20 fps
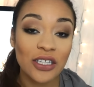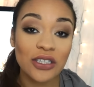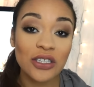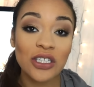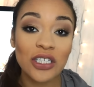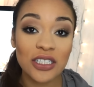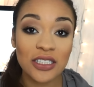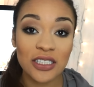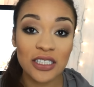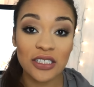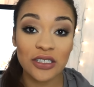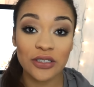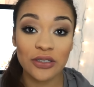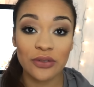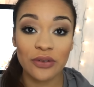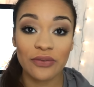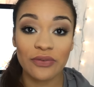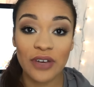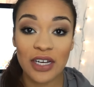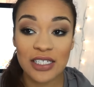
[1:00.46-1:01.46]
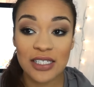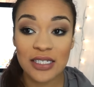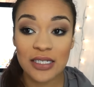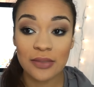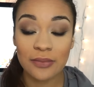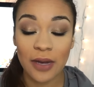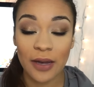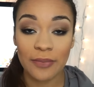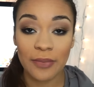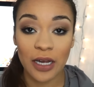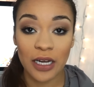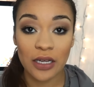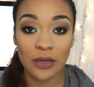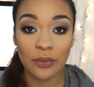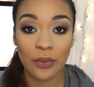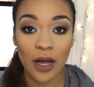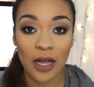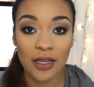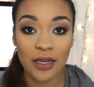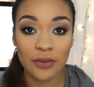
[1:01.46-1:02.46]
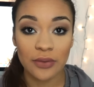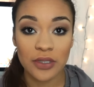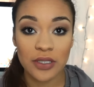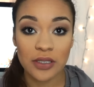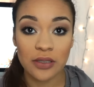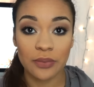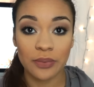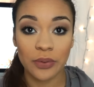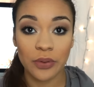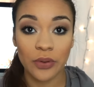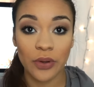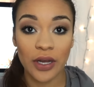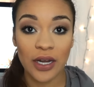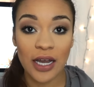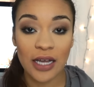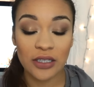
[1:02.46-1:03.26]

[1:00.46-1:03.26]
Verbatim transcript: looked into investing my money while I was deployed.